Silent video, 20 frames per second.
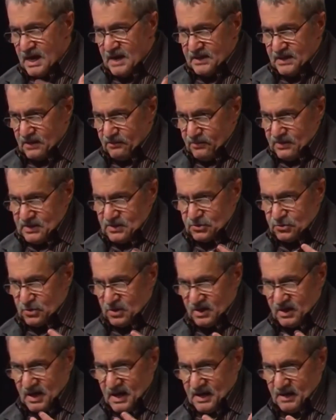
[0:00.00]
They're really sort
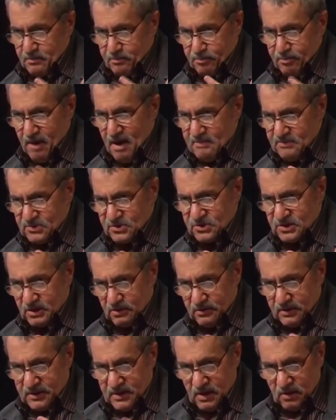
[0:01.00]
of kind of
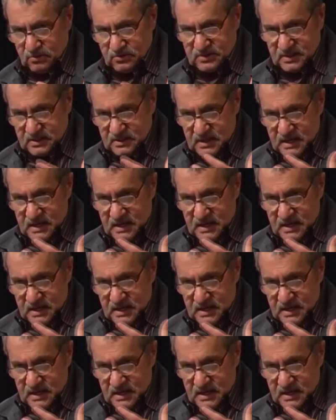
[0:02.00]
promissory notes that